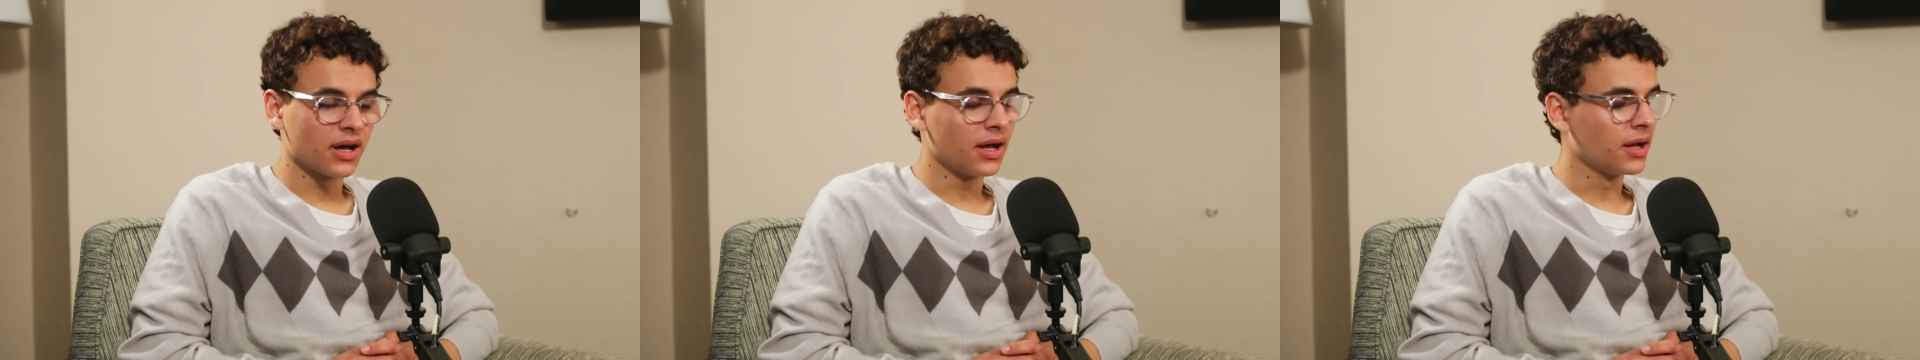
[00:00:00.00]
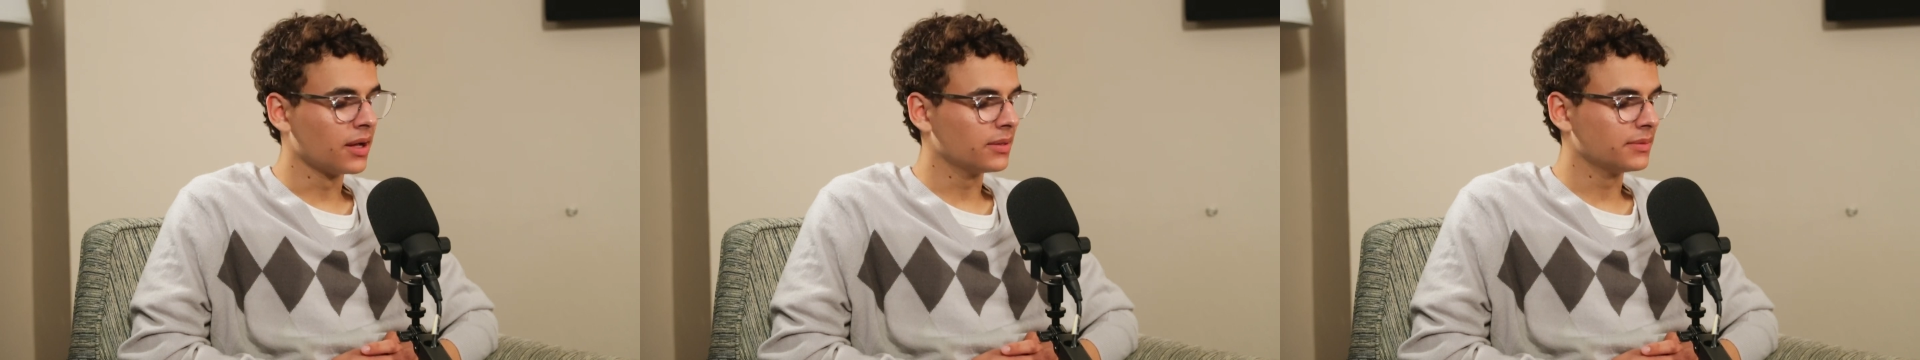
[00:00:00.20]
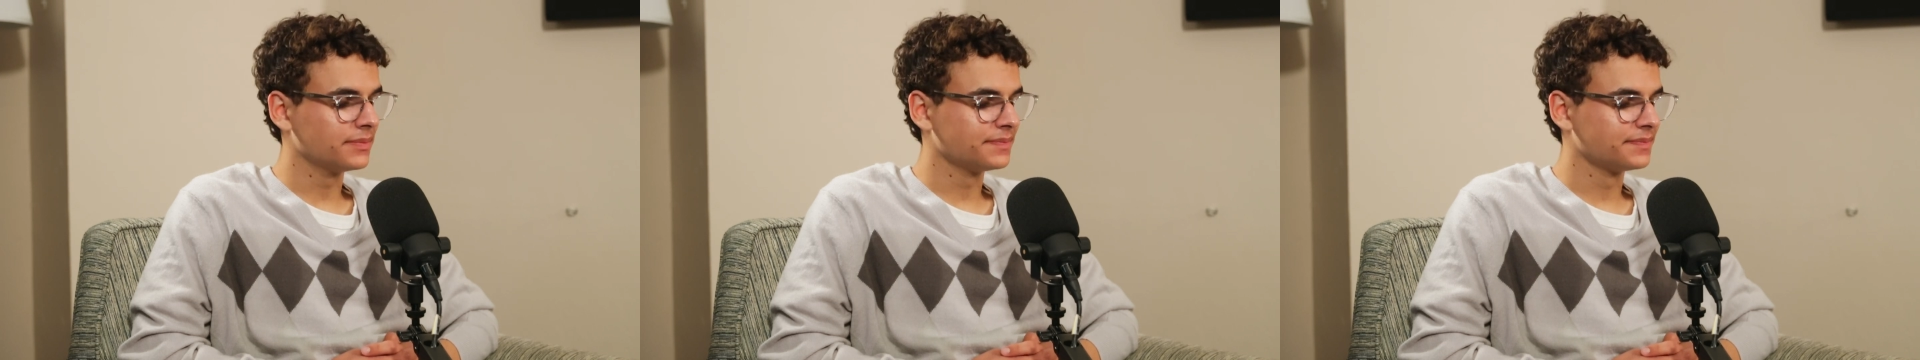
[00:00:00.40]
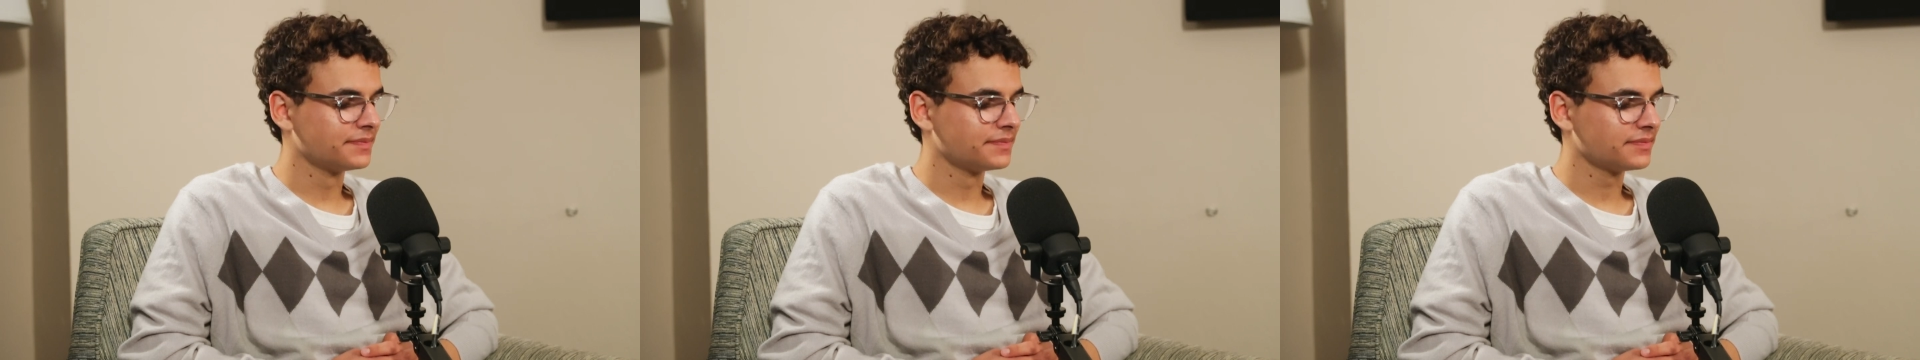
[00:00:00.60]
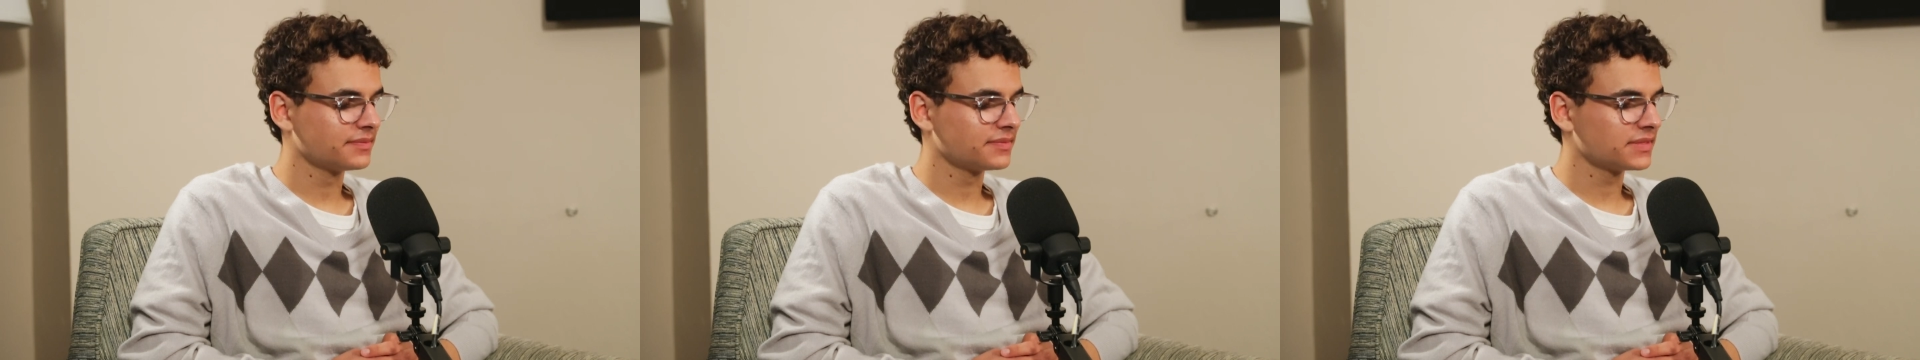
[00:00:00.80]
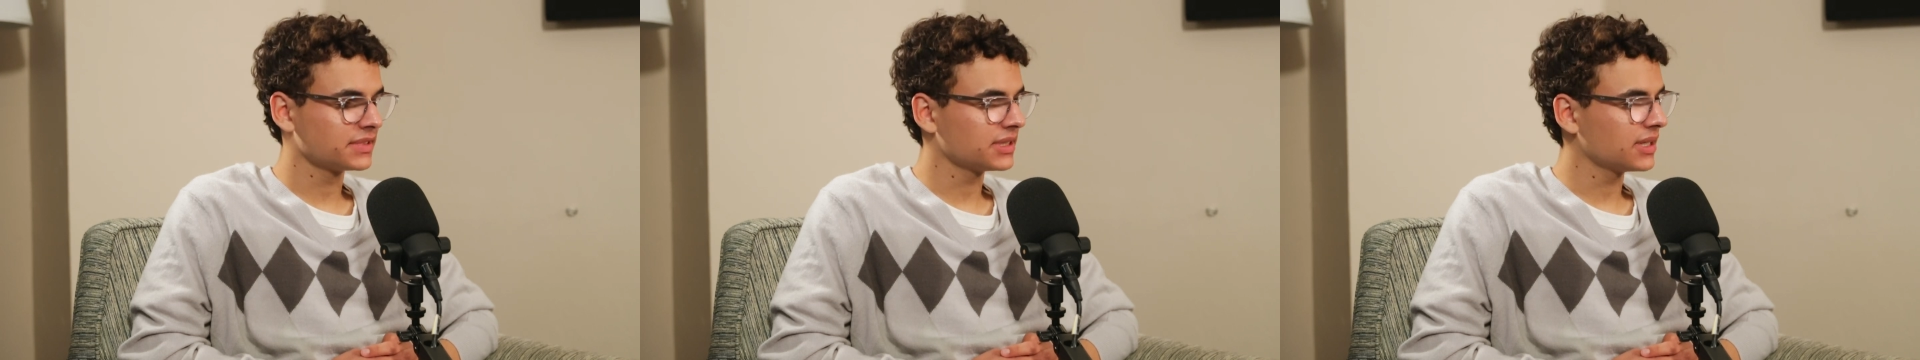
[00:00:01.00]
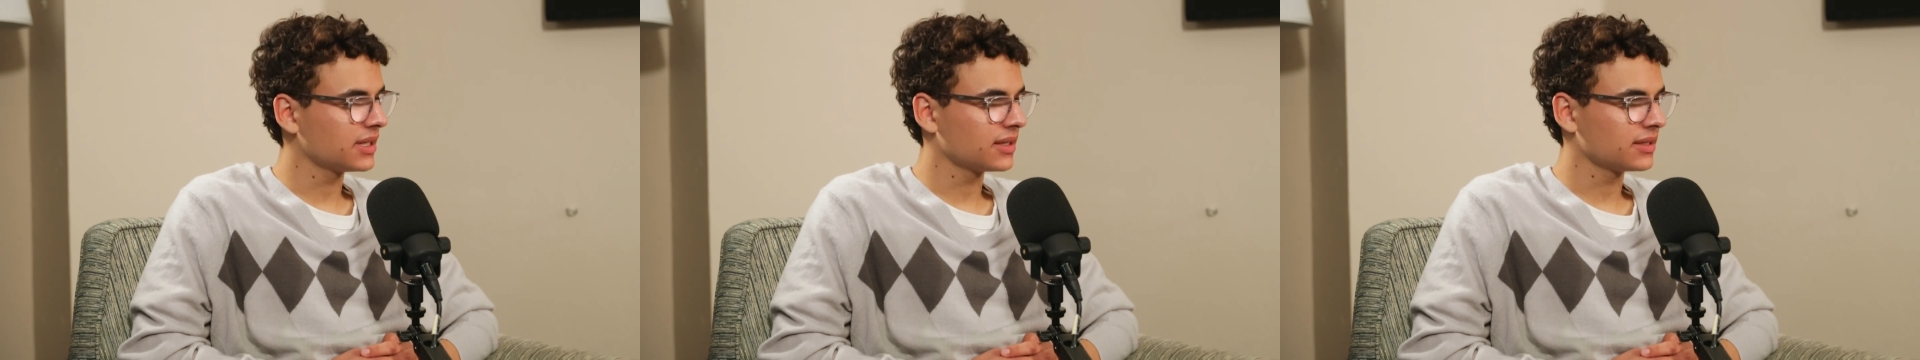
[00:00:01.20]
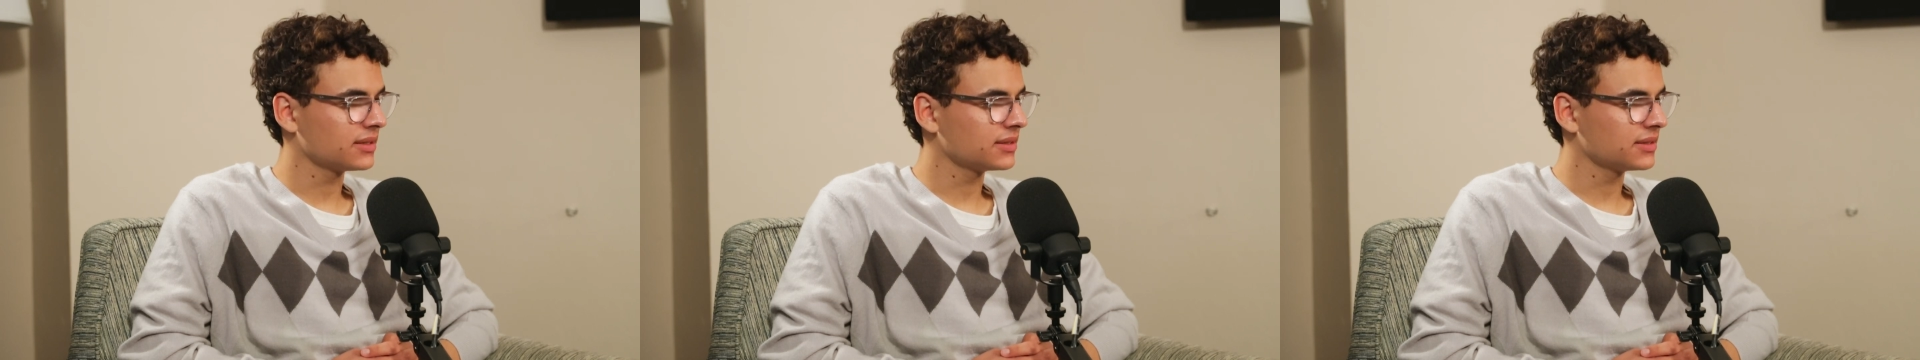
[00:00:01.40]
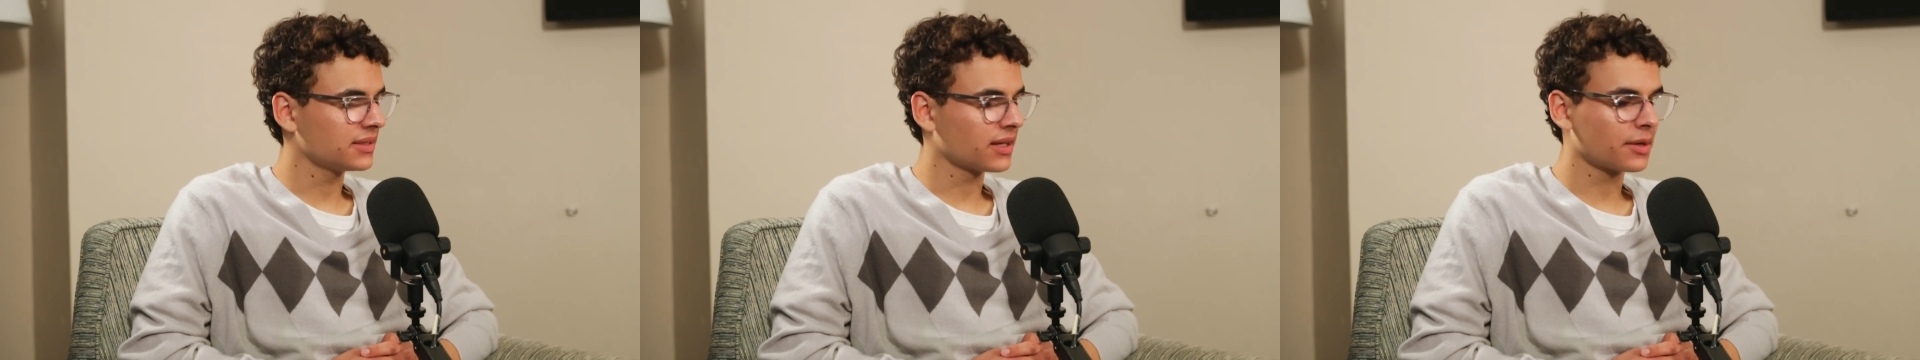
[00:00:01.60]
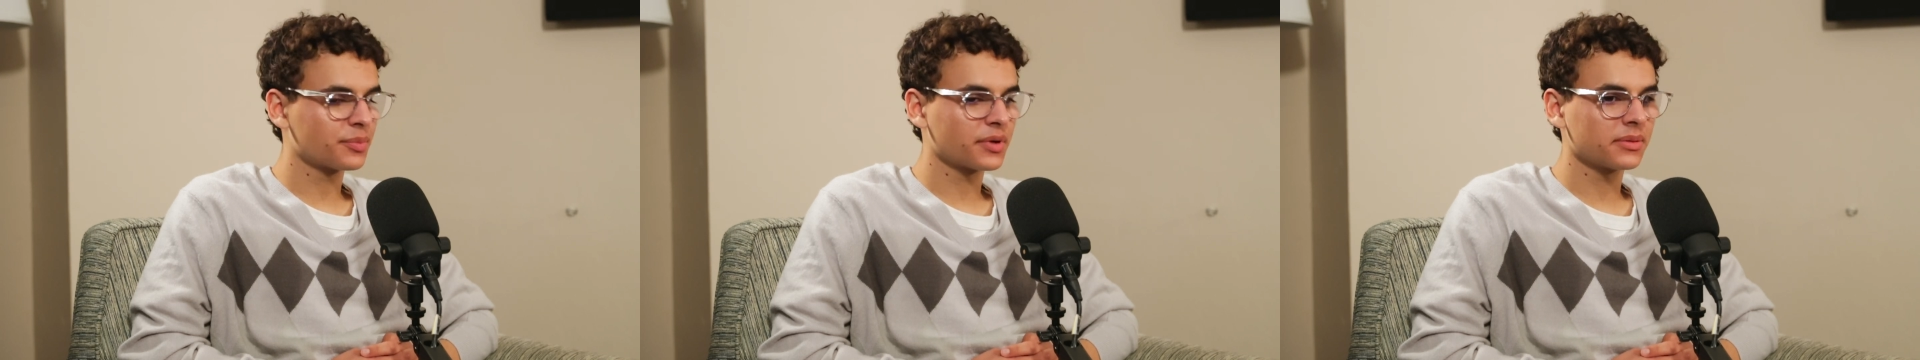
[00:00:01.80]

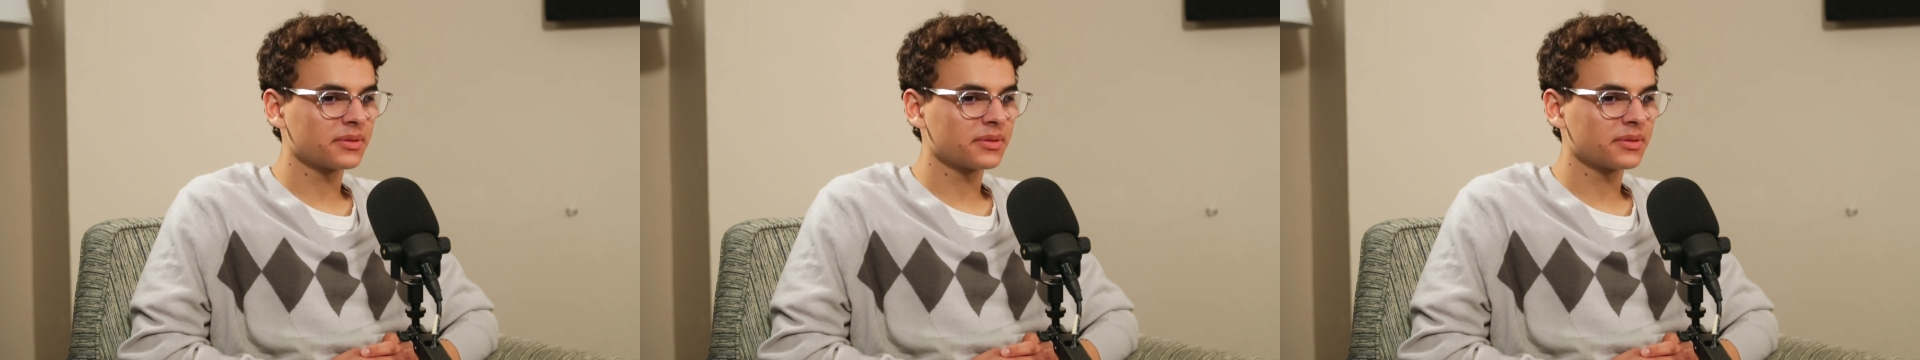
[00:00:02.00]
I'd